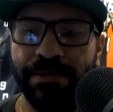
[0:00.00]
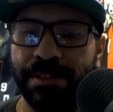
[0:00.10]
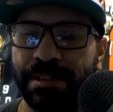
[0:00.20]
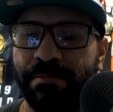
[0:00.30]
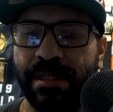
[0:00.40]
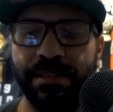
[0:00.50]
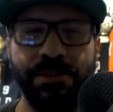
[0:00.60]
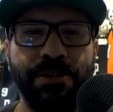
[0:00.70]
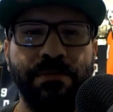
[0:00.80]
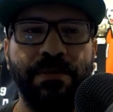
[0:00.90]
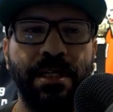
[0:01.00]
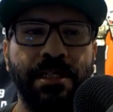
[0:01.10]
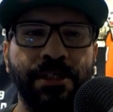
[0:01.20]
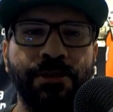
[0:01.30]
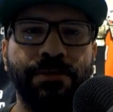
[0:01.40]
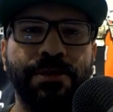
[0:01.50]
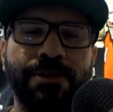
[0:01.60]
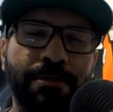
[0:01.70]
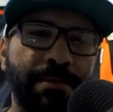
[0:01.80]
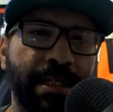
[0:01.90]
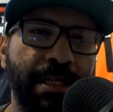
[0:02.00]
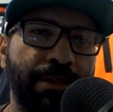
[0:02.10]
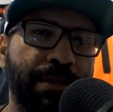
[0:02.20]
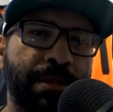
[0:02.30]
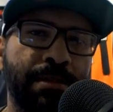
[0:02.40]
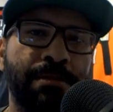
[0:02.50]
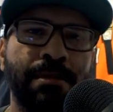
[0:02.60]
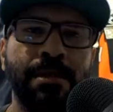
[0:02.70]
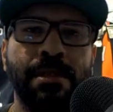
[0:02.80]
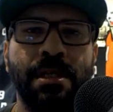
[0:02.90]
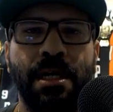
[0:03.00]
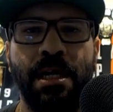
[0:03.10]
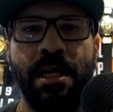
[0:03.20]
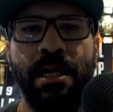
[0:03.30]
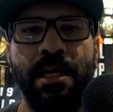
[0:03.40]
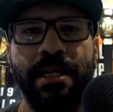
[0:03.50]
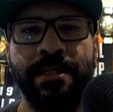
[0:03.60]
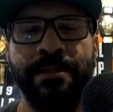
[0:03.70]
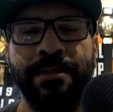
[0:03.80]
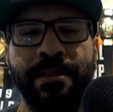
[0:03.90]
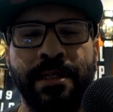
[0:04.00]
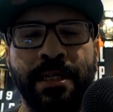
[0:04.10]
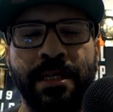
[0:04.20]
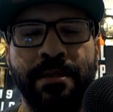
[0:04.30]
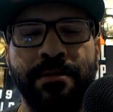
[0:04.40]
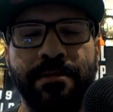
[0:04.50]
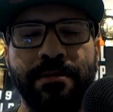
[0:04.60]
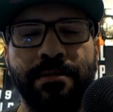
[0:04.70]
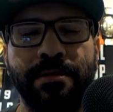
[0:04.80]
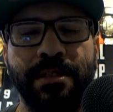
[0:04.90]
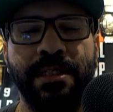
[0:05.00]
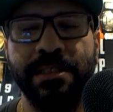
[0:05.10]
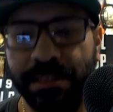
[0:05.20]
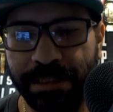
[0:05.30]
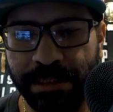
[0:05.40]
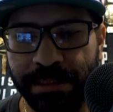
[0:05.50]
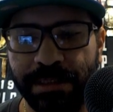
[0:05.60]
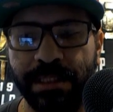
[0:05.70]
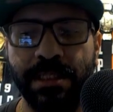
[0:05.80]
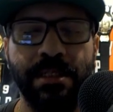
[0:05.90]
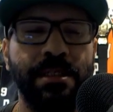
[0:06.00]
It's just a message of you know, determination and consistency